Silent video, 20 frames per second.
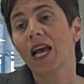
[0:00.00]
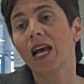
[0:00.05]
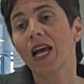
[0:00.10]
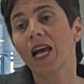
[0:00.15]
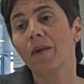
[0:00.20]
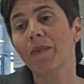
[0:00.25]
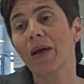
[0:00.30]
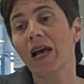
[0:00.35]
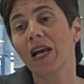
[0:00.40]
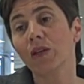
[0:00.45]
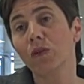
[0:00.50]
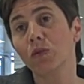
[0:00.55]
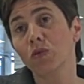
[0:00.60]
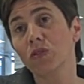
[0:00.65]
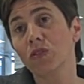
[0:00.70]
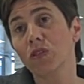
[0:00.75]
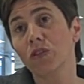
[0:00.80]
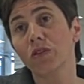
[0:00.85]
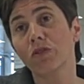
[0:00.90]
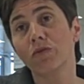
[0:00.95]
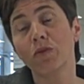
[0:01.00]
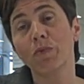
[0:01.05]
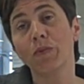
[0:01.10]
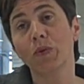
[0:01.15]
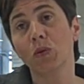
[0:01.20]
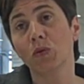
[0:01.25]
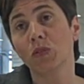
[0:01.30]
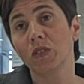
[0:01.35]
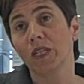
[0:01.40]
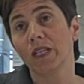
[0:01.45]
And also the
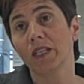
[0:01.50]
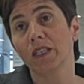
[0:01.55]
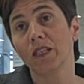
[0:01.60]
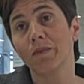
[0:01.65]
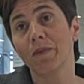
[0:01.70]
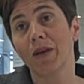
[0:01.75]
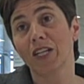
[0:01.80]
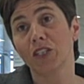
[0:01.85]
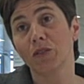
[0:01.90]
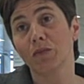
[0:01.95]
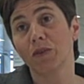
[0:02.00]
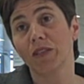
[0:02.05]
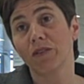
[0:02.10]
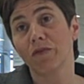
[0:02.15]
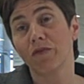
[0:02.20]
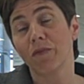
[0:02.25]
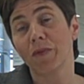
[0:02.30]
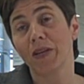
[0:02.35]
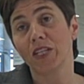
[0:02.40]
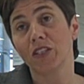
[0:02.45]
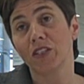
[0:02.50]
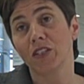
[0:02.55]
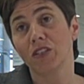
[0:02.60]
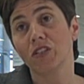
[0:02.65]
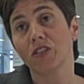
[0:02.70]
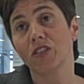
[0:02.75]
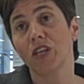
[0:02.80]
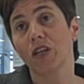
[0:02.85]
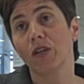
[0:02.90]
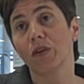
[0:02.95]
reporting and the management information.
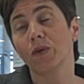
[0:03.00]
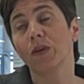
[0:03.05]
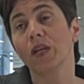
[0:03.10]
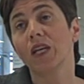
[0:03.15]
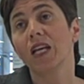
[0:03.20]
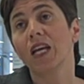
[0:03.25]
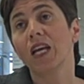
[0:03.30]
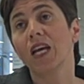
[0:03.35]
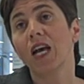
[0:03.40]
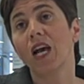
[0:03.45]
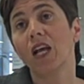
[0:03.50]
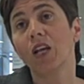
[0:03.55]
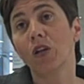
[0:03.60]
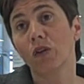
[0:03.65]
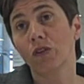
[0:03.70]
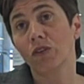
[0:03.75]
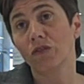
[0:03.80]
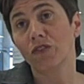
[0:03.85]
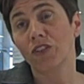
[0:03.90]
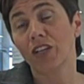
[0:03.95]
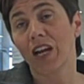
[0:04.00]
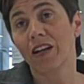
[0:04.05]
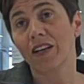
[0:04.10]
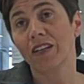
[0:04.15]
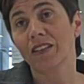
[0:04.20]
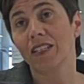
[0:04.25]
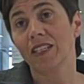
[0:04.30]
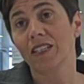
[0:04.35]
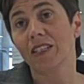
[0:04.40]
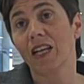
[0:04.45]
So a lot of
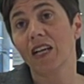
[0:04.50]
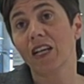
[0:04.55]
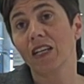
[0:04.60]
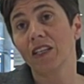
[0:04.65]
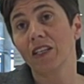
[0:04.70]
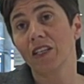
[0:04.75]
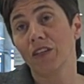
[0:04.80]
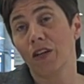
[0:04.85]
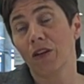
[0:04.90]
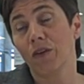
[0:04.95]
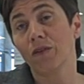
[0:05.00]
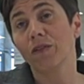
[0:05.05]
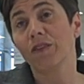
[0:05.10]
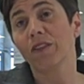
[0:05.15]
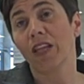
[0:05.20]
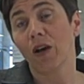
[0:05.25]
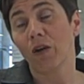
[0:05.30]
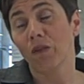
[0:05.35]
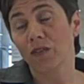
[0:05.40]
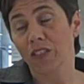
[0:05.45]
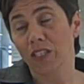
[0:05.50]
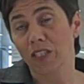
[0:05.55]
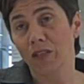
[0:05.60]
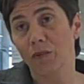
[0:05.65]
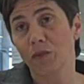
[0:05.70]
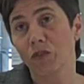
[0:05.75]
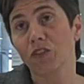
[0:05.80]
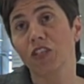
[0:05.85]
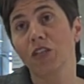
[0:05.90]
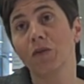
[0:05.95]
charities, you know, obviously they
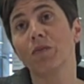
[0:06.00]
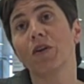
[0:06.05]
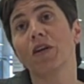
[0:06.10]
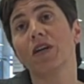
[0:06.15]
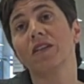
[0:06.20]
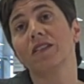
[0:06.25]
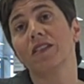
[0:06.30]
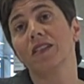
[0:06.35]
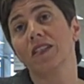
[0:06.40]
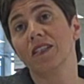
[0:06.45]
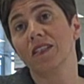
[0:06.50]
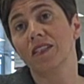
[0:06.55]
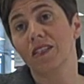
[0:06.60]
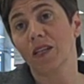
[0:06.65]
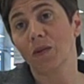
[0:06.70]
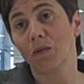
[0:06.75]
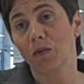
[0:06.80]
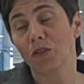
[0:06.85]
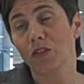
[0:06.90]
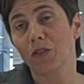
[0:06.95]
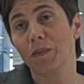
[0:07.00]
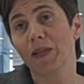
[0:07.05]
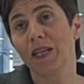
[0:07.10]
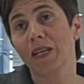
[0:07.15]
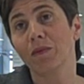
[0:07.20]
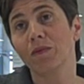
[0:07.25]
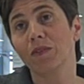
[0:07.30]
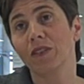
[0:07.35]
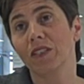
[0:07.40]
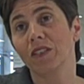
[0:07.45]
want cheap prices, they want to be
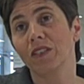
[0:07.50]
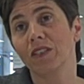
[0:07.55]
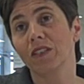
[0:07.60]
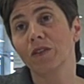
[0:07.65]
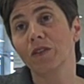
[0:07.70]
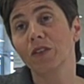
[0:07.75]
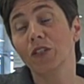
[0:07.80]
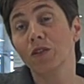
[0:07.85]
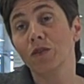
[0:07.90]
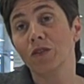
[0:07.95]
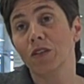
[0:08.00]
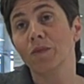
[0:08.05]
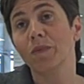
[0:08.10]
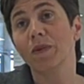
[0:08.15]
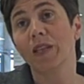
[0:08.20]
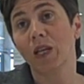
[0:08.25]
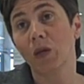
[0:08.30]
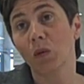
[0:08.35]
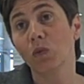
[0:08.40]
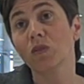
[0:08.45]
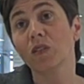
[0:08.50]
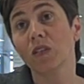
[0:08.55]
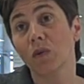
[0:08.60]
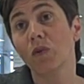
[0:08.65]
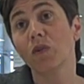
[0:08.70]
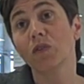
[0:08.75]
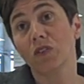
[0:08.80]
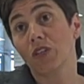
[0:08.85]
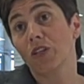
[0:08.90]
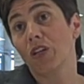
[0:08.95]
able to use it, but they also
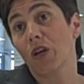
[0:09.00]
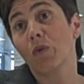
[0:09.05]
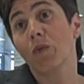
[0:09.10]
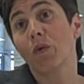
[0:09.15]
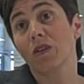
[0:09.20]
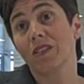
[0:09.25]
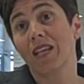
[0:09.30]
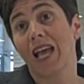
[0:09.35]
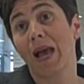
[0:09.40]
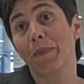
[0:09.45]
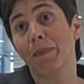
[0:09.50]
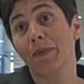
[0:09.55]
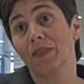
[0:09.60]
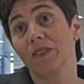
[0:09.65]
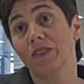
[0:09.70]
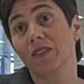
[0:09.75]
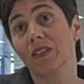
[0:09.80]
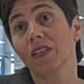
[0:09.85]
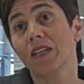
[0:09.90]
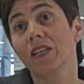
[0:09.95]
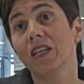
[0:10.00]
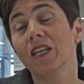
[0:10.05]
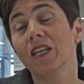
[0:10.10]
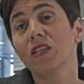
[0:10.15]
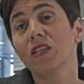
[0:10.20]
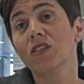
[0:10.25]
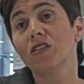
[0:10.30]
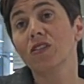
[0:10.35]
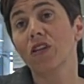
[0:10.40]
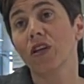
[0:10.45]
want to know what's happened.
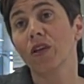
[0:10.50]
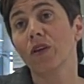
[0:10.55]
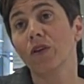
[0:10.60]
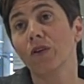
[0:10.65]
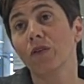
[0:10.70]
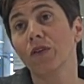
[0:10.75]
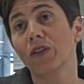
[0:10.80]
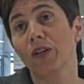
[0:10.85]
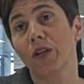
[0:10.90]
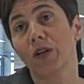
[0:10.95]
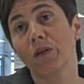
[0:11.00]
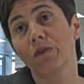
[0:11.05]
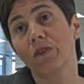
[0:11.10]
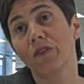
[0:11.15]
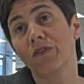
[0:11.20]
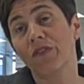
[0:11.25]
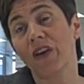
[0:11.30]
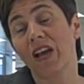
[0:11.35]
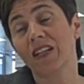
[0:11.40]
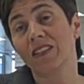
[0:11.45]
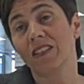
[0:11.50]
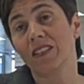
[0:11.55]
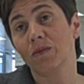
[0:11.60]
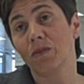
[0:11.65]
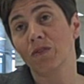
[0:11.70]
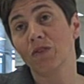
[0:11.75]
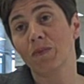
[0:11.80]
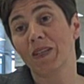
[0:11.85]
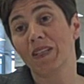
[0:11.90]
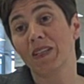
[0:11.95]
So, you know, the fact is
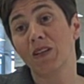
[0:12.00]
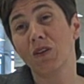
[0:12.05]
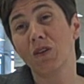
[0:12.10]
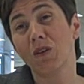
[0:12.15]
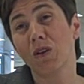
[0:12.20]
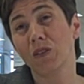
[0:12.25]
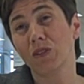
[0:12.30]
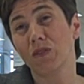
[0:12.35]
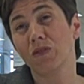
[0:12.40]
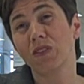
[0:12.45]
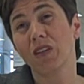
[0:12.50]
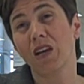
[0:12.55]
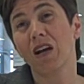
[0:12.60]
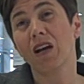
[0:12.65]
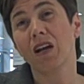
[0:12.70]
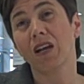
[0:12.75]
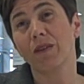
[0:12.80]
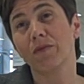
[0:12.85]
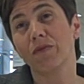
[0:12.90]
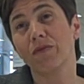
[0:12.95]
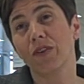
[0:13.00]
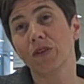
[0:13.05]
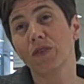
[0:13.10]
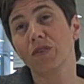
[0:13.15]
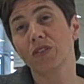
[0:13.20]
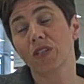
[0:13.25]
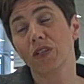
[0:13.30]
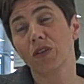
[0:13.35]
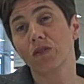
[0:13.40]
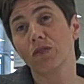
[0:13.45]
we spent a lot of time
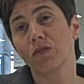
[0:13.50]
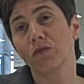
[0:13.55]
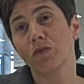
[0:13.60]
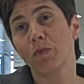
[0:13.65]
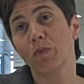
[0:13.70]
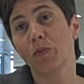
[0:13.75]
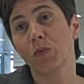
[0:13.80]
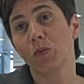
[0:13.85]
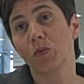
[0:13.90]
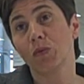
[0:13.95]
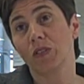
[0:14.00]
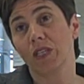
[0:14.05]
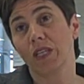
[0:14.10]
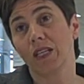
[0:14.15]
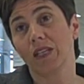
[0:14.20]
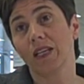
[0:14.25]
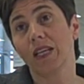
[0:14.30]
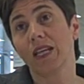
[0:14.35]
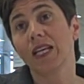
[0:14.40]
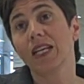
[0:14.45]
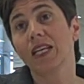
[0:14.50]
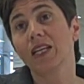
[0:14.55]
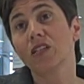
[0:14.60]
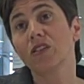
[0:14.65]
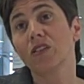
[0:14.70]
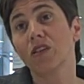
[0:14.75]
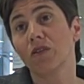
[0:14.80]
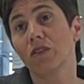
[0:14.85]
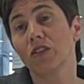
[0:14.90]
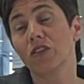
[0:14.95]
focusing on the reporting
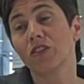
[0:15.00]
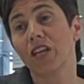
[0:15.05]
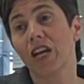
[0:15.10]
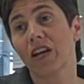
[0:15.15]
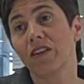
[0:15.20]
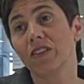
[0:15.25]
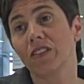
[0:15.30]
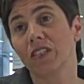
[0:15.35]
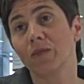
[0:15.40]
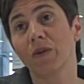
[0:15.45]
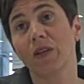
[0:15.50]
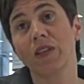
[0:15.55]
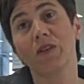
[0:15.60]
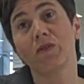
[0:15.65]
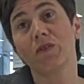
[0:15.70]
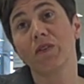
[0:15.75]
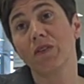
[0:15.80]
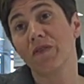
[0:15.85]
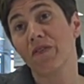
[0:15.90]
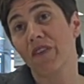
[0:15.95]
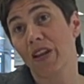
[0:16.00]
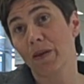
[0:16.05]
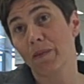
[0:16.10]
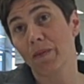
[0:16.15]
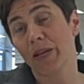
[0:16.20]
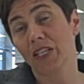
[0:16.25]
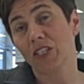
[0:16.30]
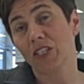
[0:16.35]
so that charities, whether you're an event